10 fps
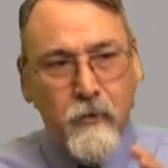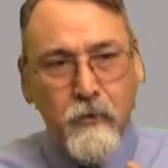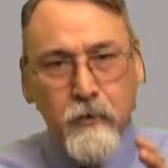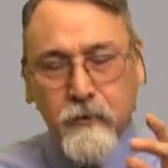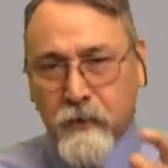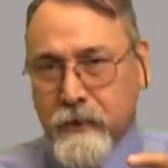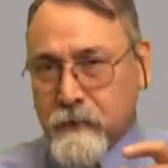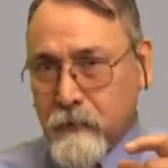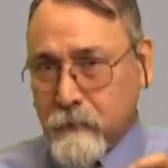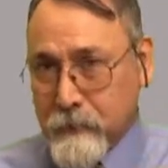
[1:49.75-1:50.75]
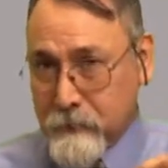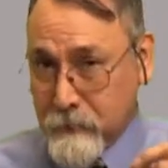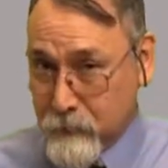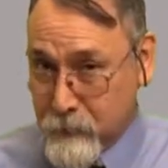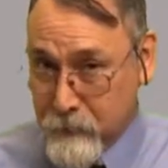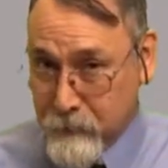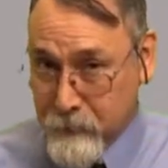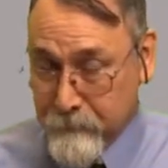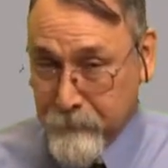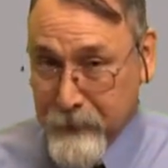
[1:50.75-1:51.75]
organizational business
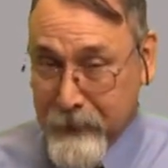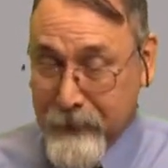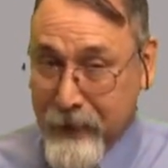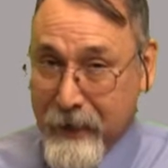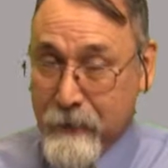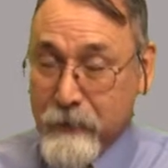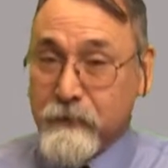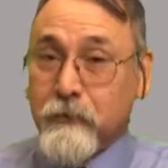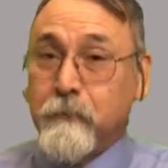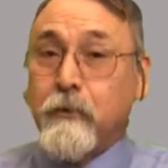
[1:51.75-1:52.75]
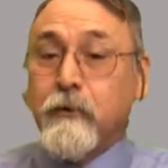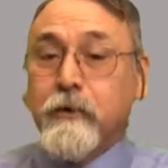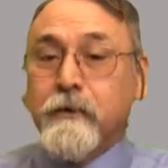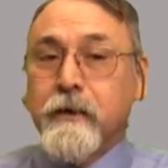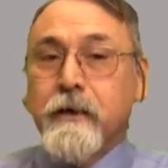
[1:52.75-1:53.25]
rules and how they support